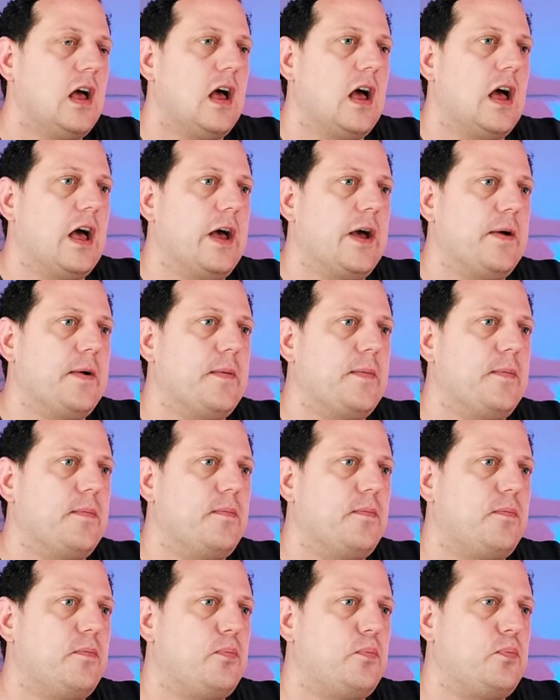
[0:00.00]
And
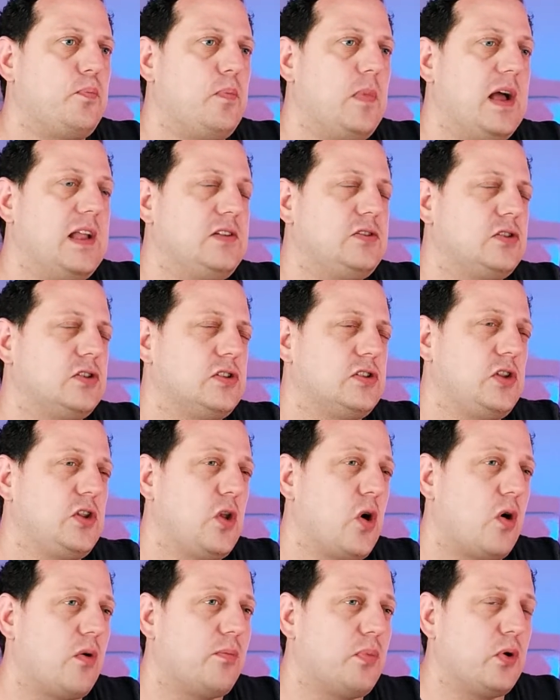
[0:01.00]
just
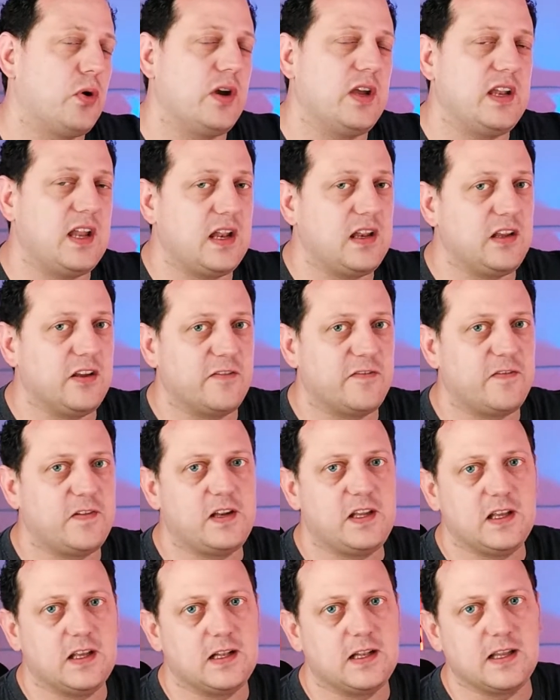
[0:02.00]
not putting any
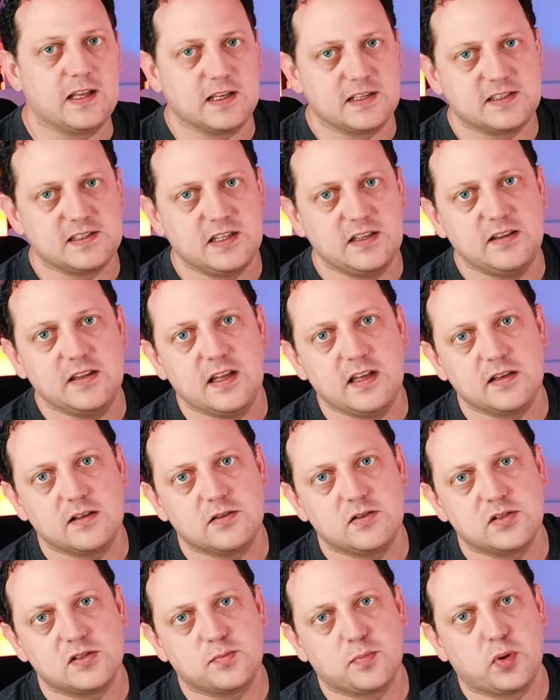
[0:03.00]
affiliate links in there,
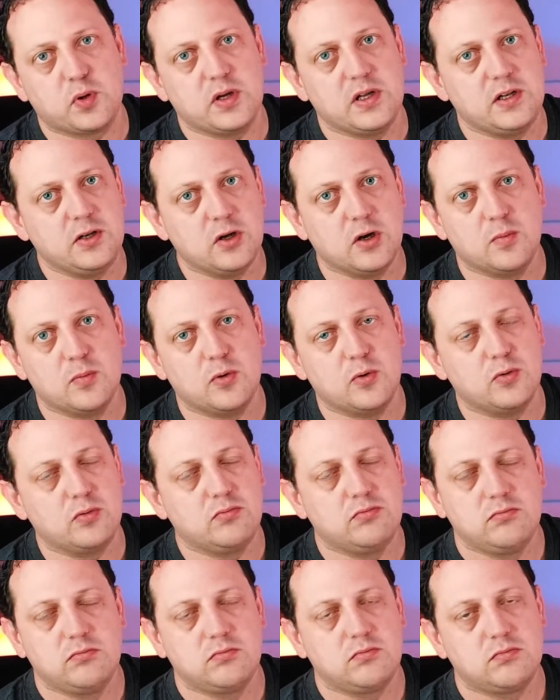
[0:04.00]
just putting normal
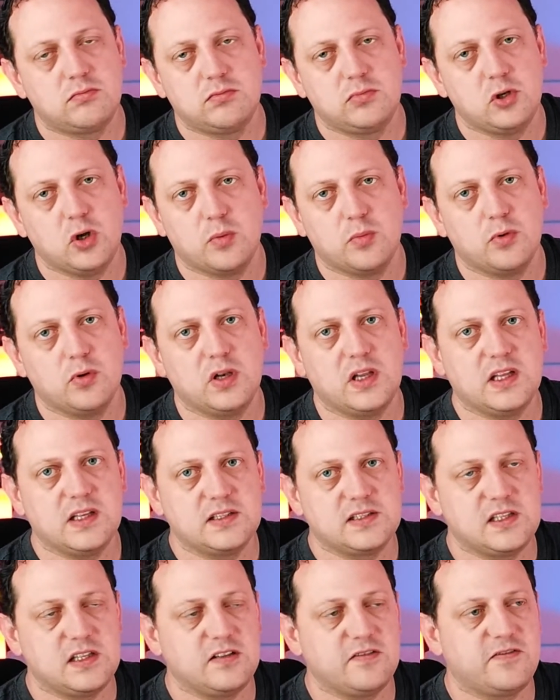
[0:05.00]

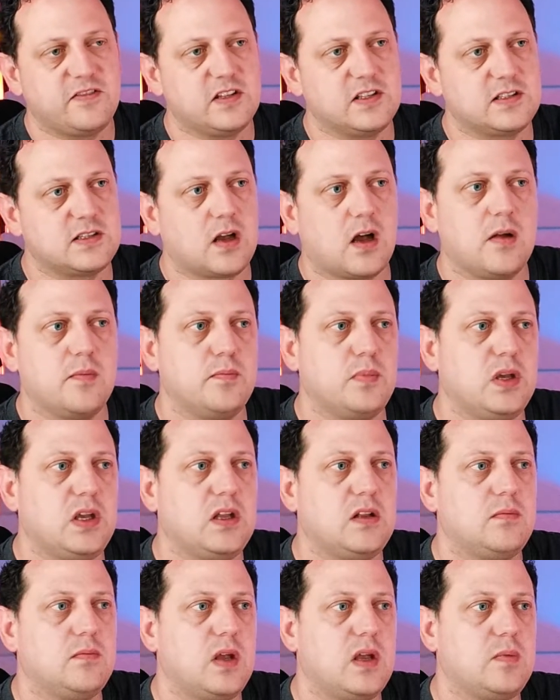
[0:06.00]
links in for the time
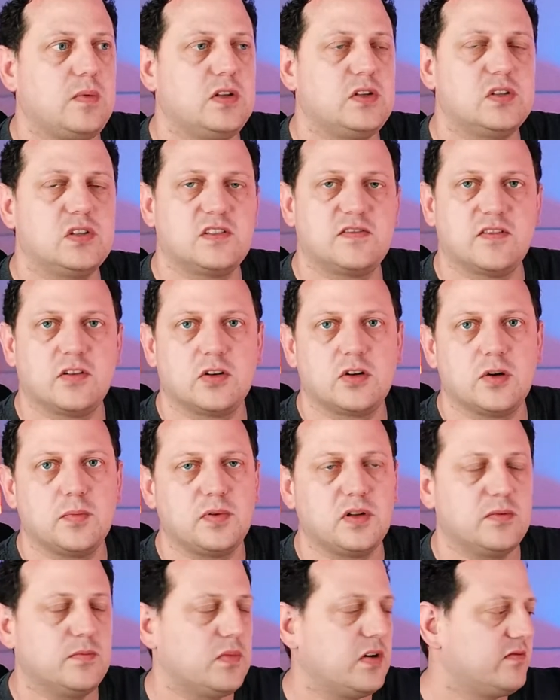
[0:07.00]
being, maybe just for a
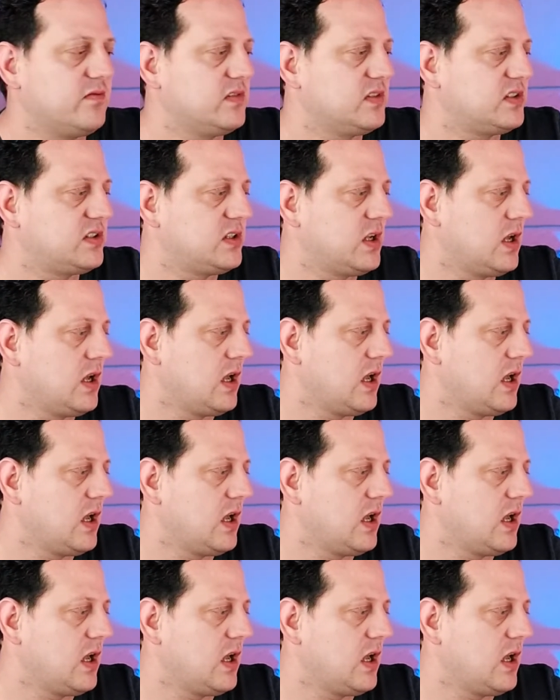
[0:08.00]
couple of months,